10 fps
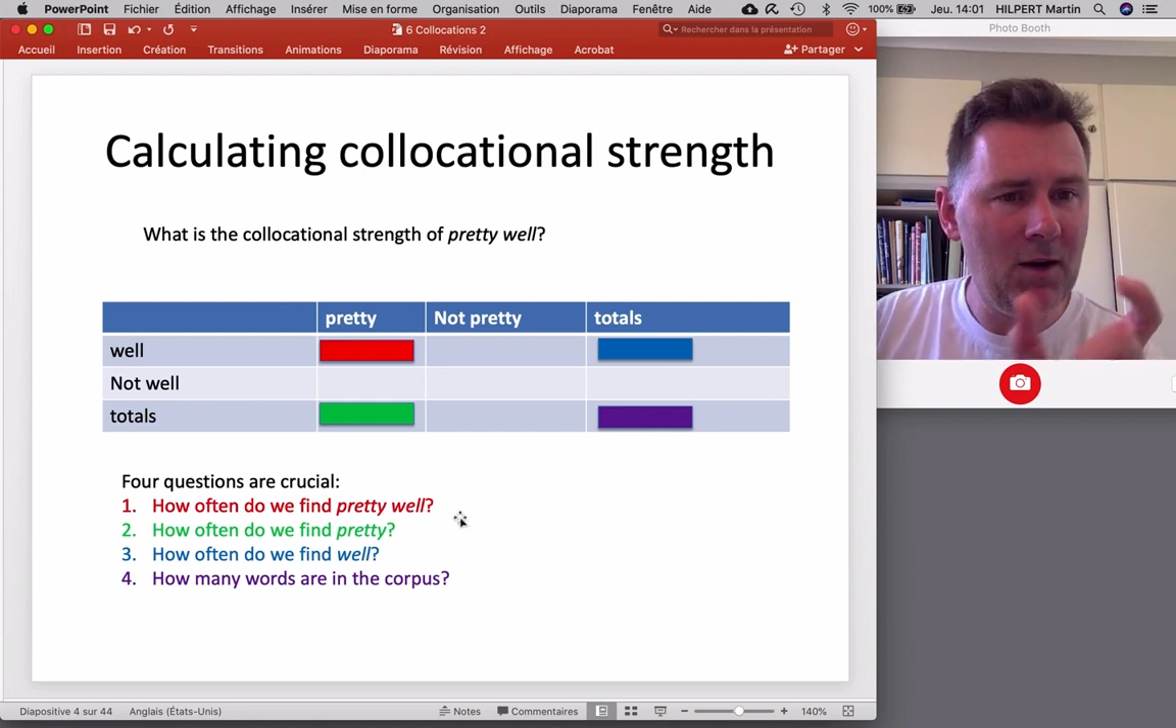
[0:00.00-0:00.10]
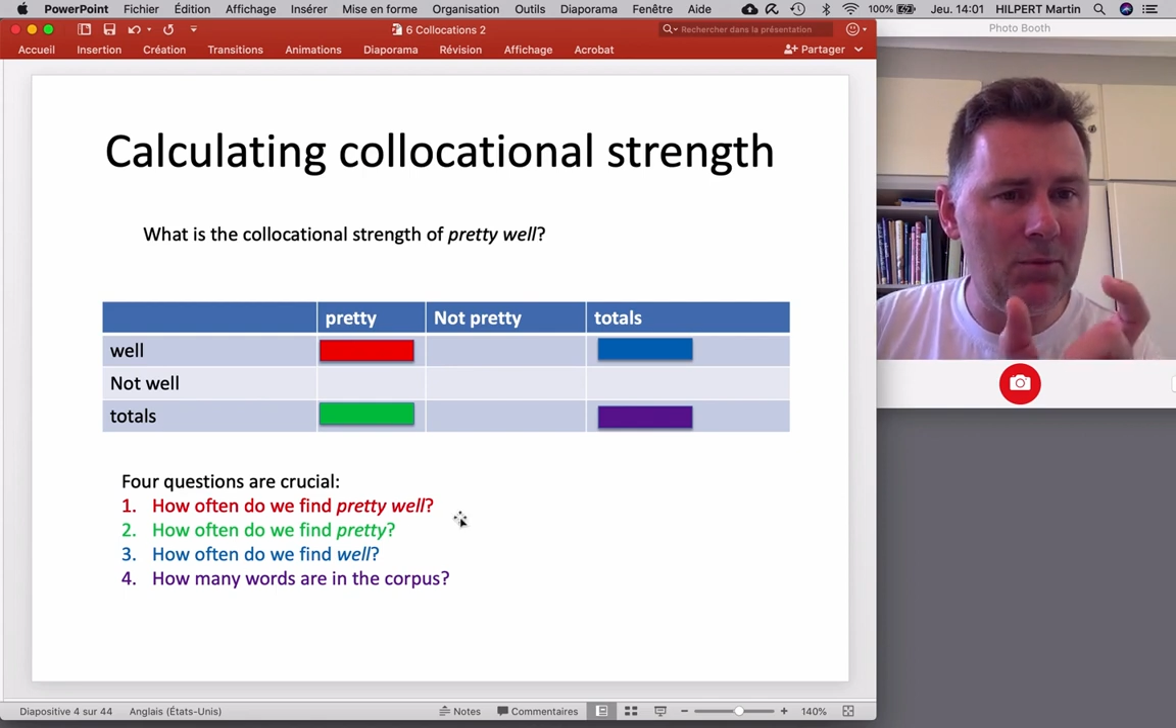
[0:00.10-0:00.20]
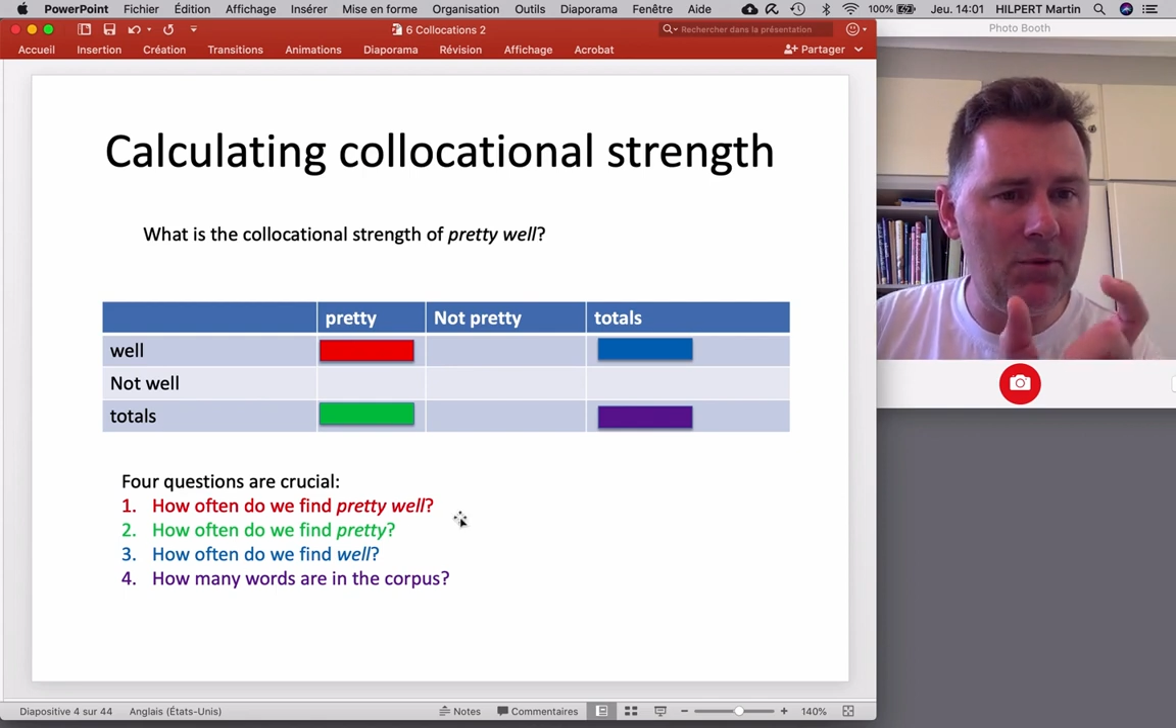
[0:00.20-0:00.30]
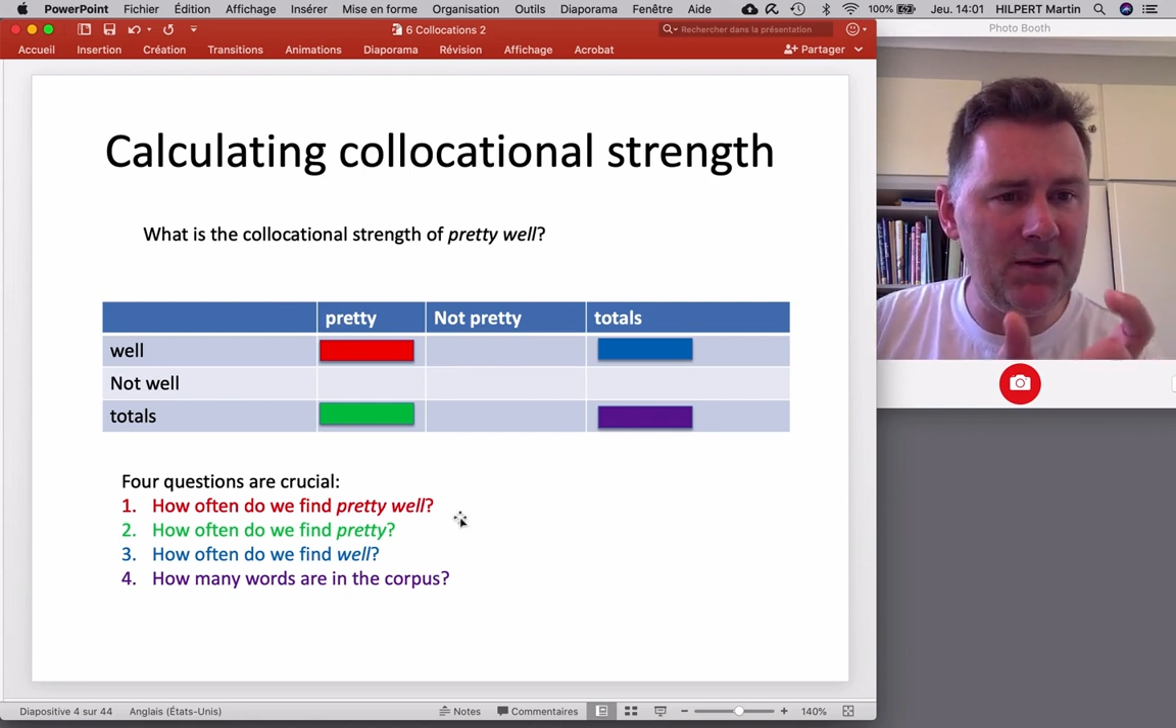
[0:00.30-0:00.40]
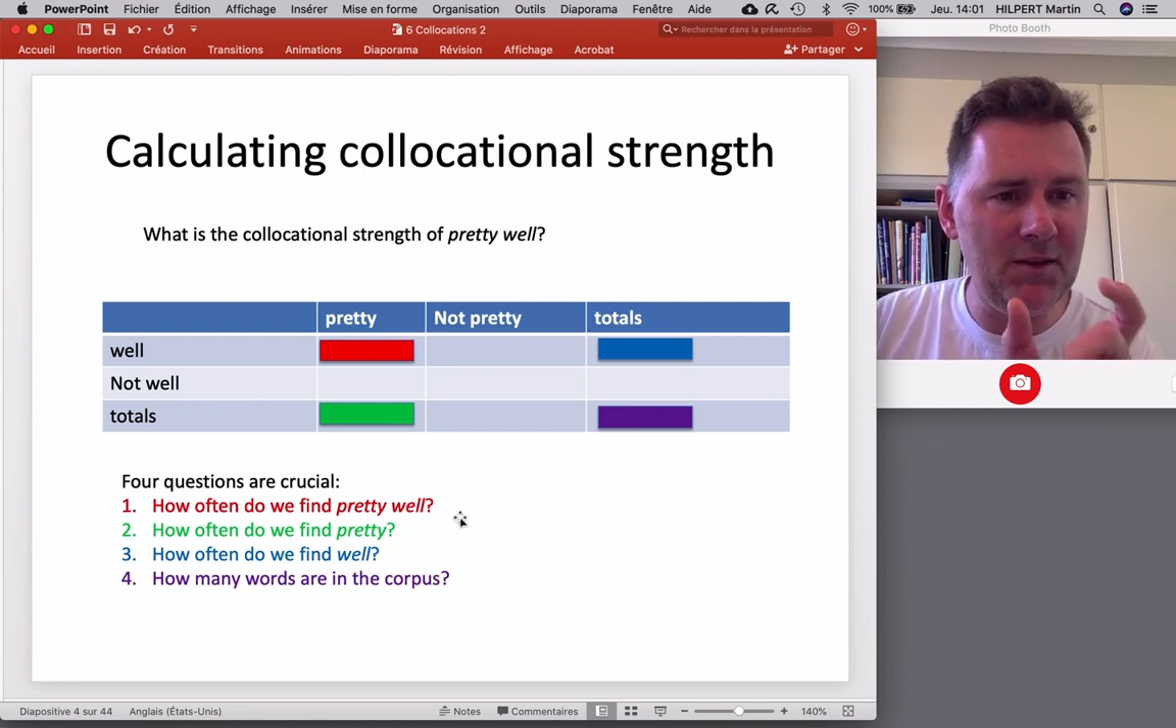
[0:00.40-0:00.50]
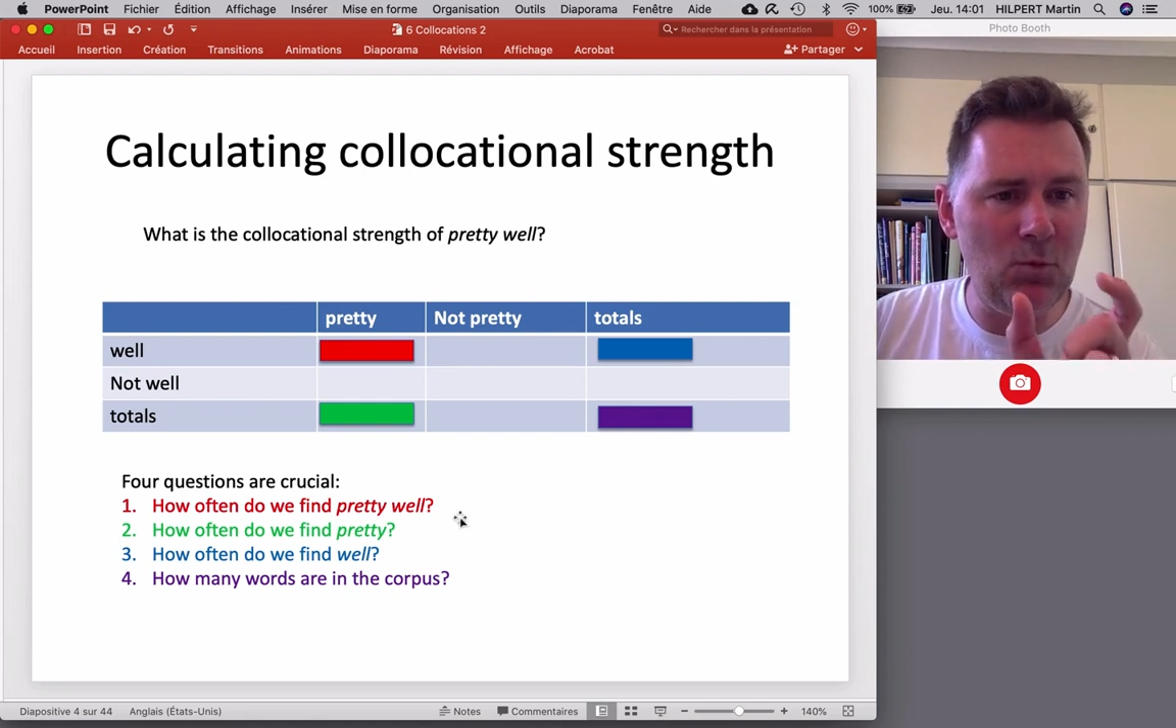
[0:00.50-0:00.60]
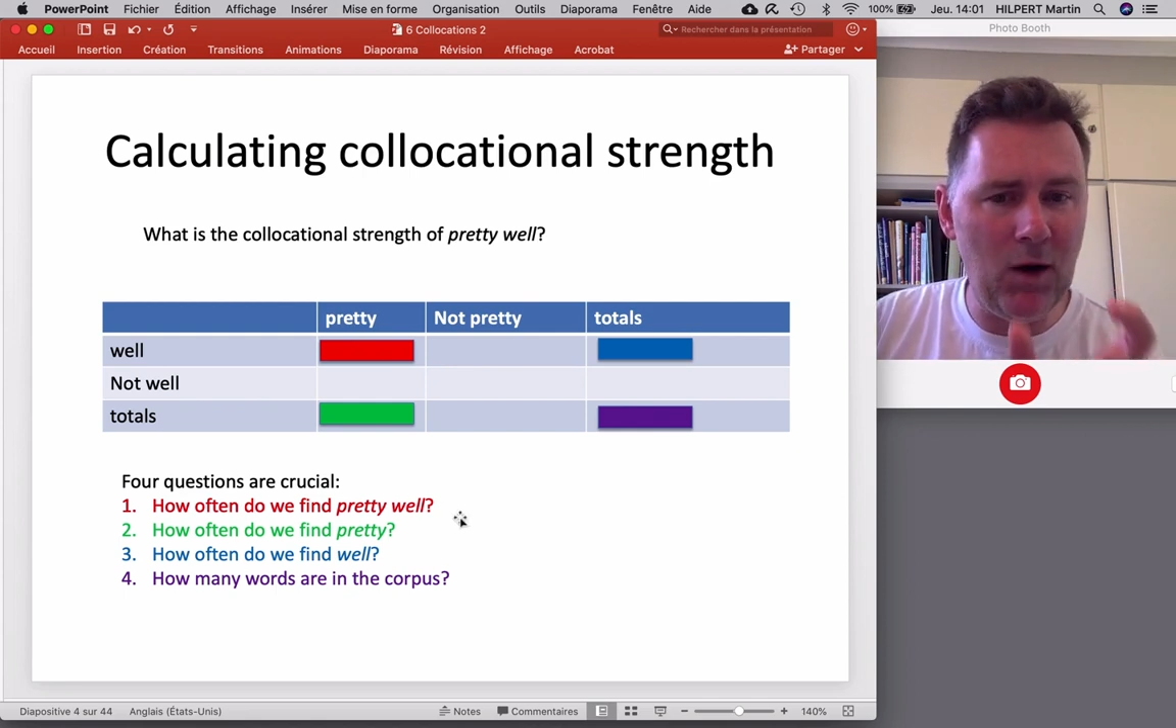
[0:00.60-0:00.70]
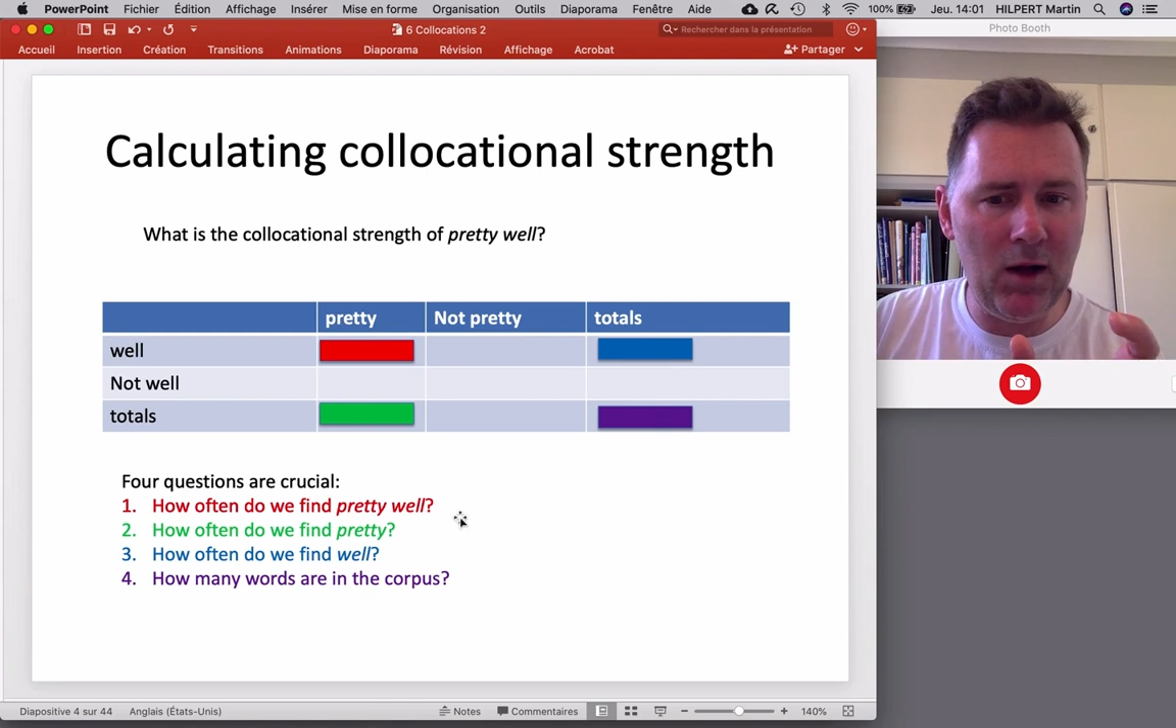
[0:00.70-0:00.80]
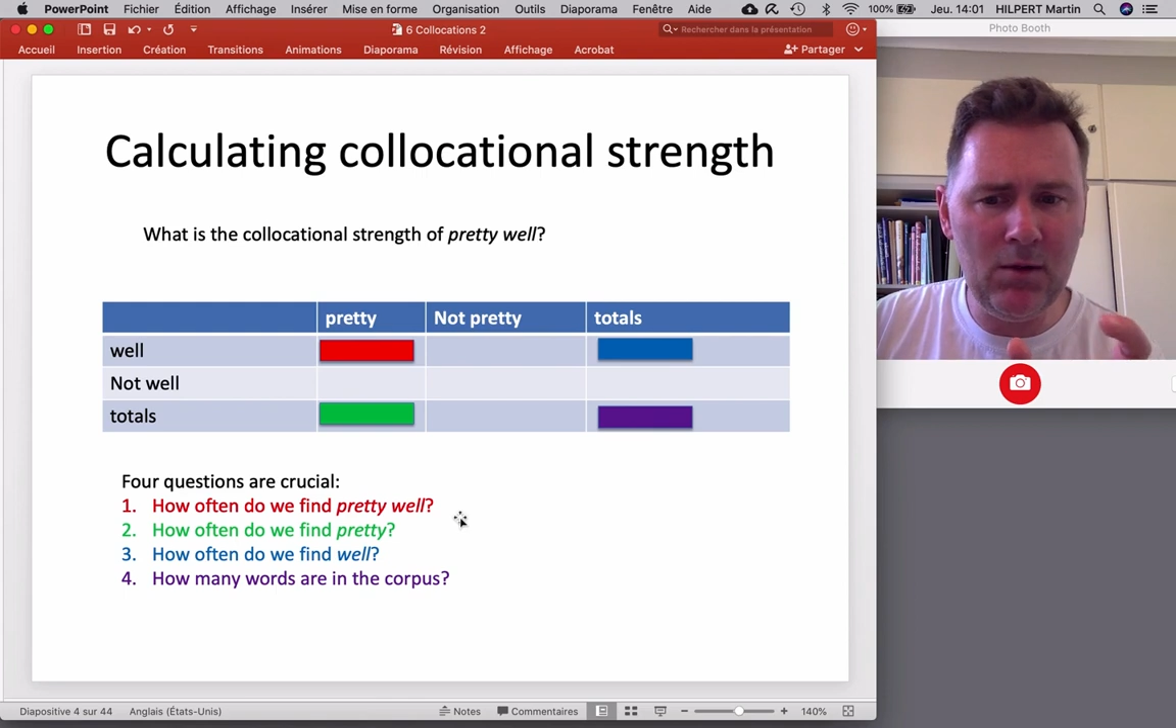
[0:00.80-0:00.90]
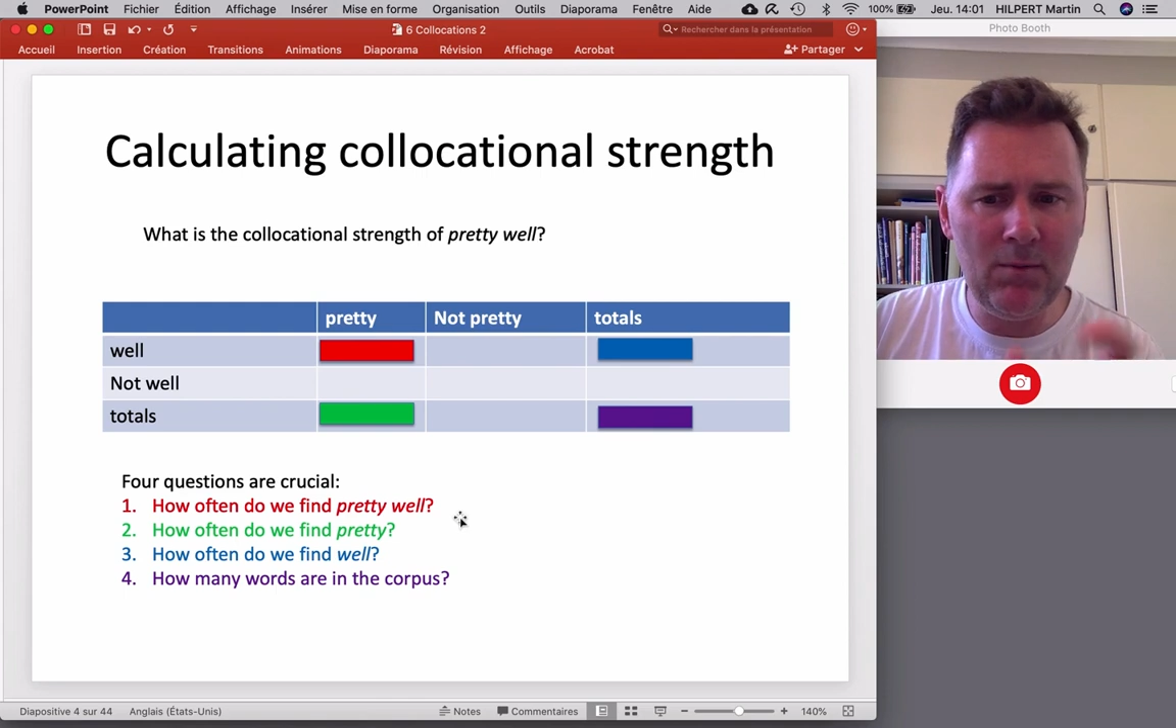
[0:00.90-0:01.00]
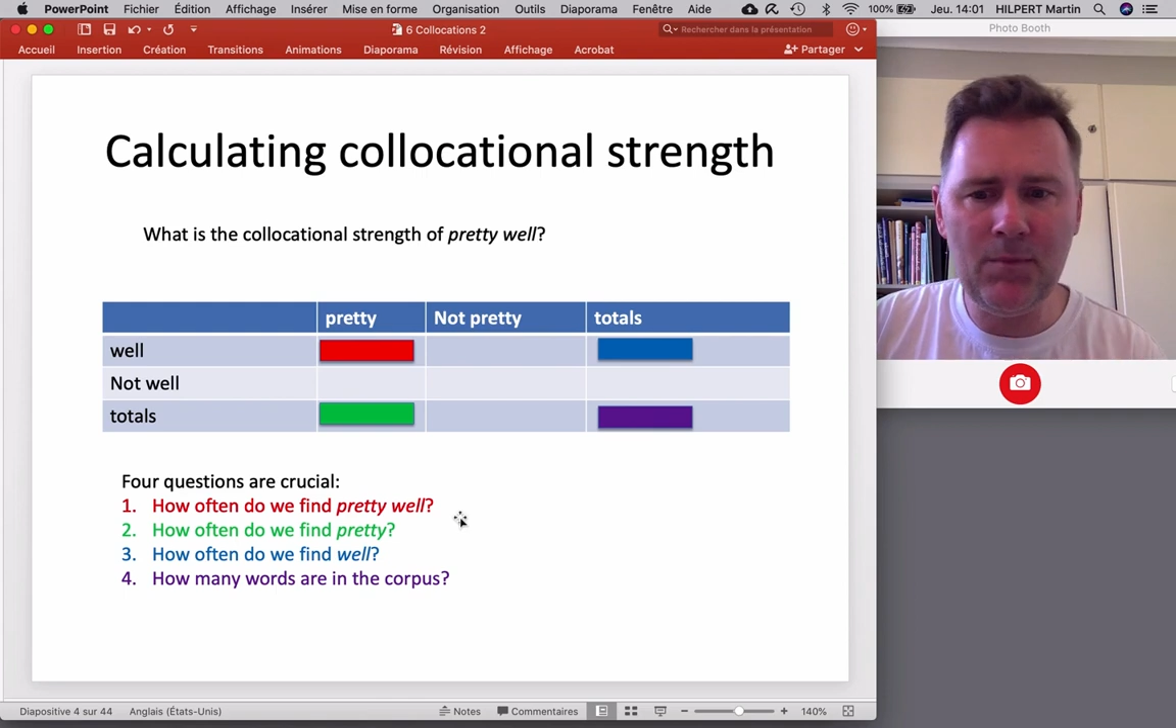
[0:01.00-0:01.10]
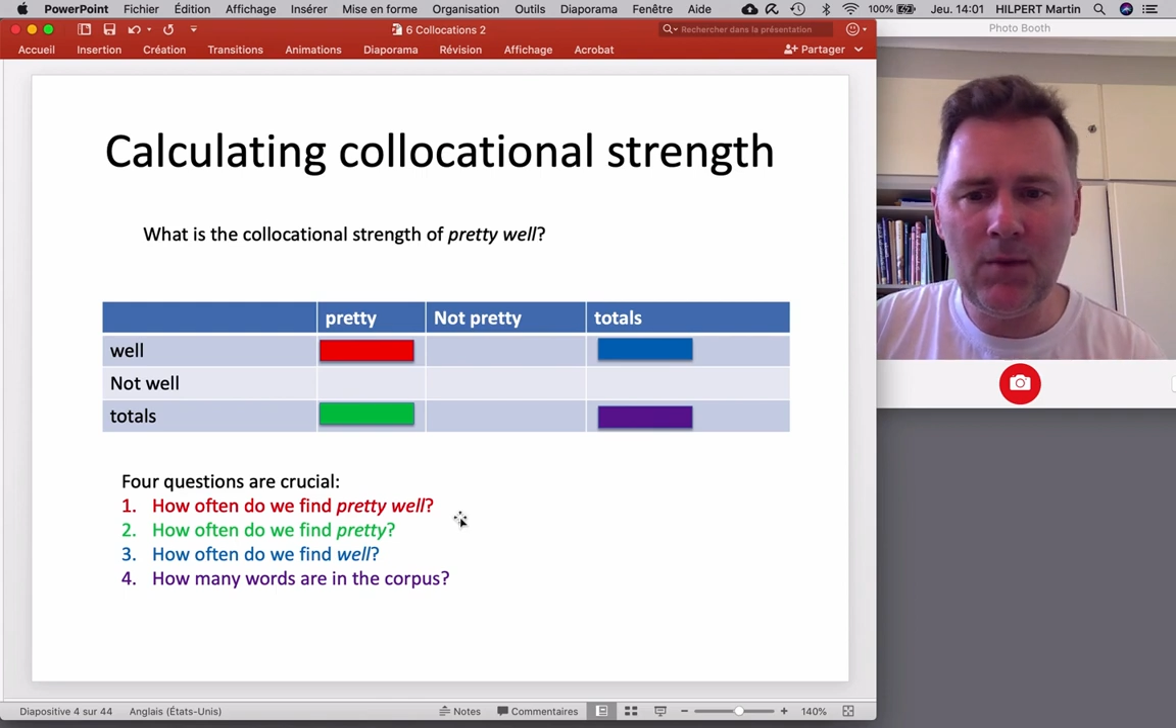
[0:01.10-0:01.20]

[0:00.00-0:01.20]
pretty well.